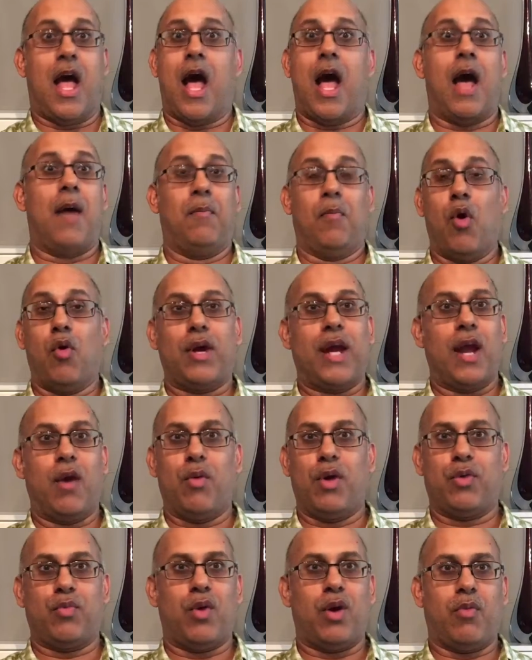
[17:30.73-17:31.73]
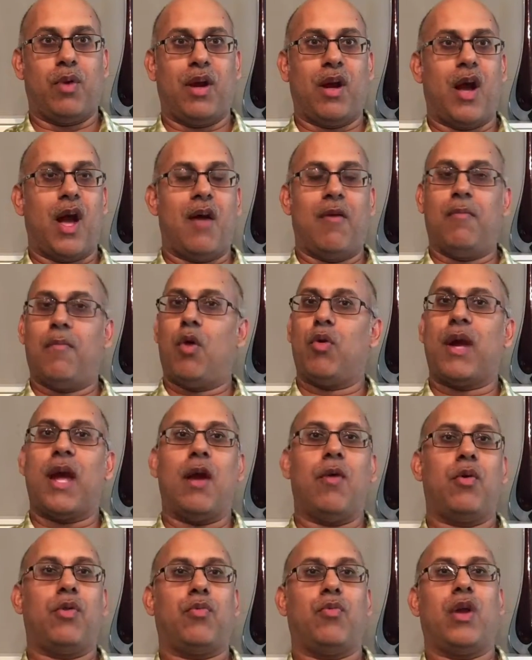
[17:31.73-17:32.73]
I'm okay with
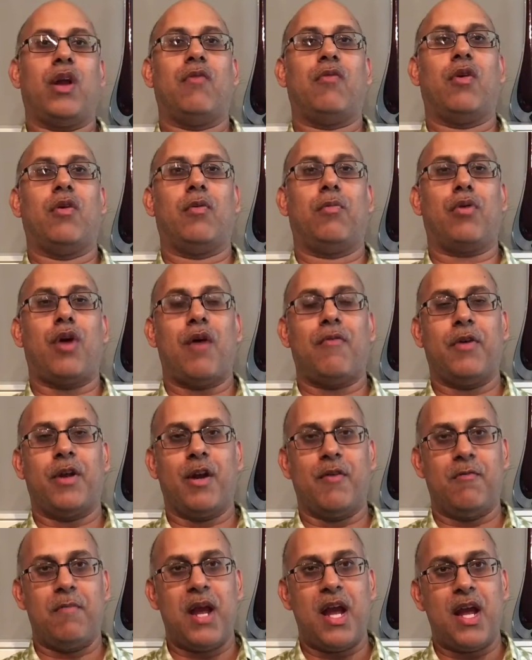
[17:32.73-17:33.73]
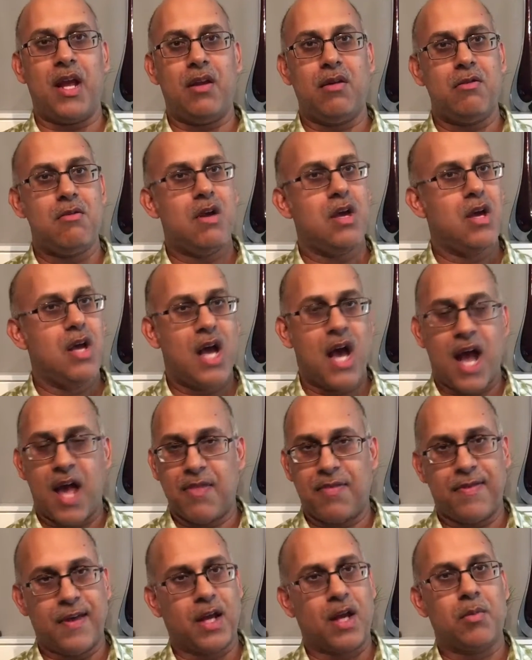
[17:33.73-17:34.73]
whatever profit I've made. I
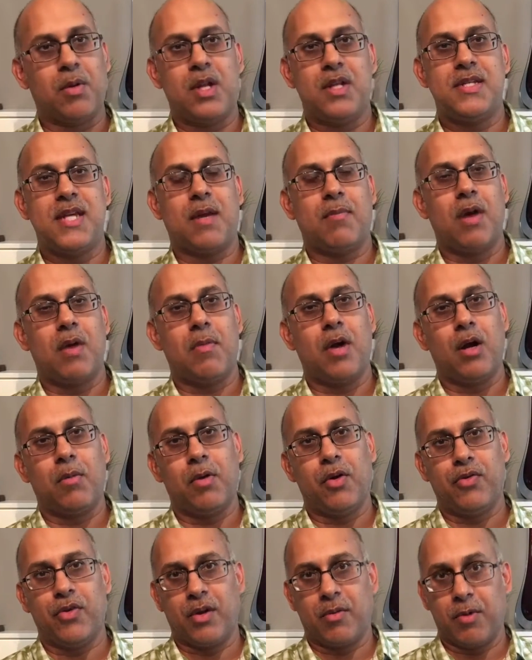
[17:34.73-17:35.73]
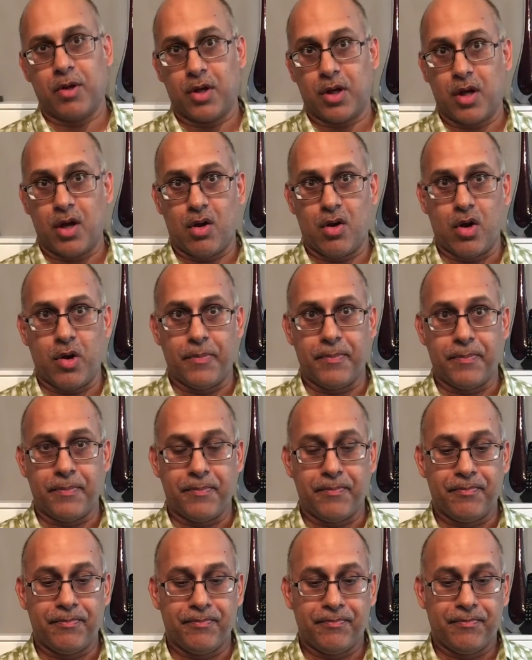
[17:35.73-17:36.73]
think I'm going to take my marbles and I'm going to go home.
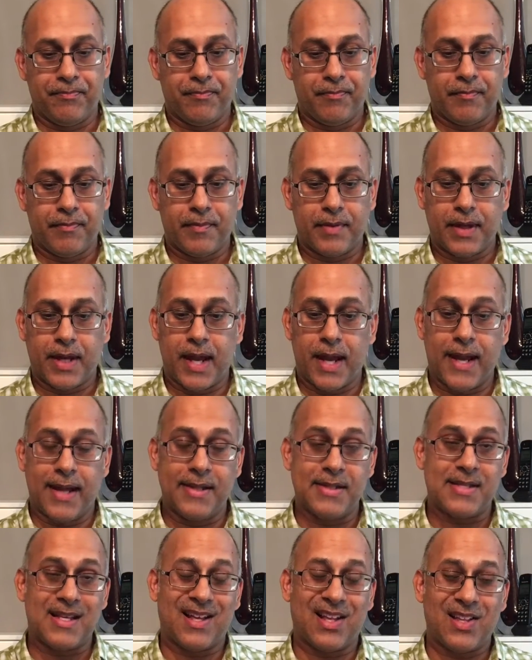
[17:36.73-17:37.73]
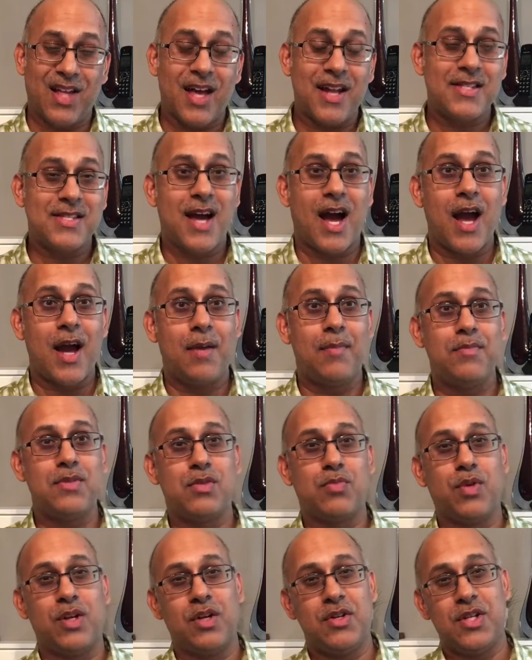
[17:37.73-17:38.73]
And a lot of
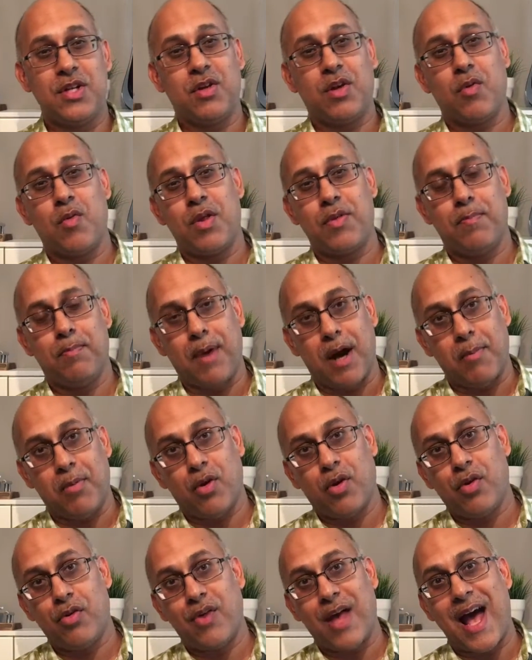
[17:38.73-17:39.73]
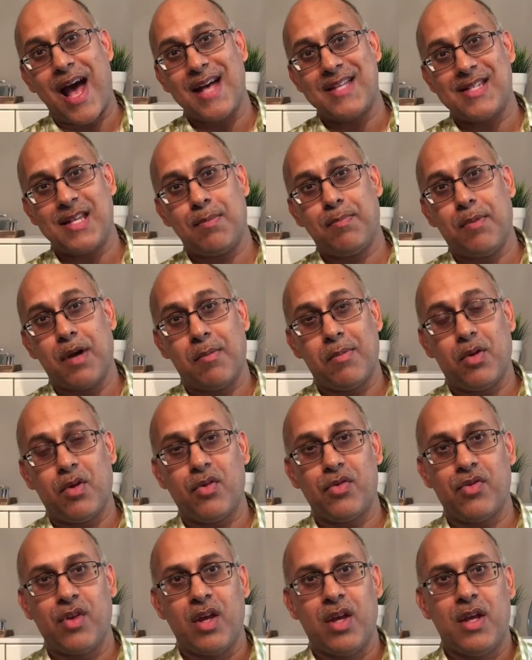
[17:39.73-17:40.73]
times when you're dealing with bubbles, asset
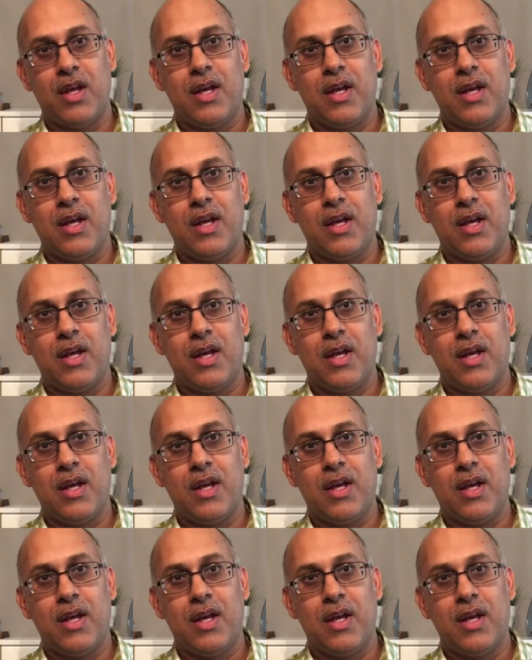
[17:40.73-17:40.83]
bubbles,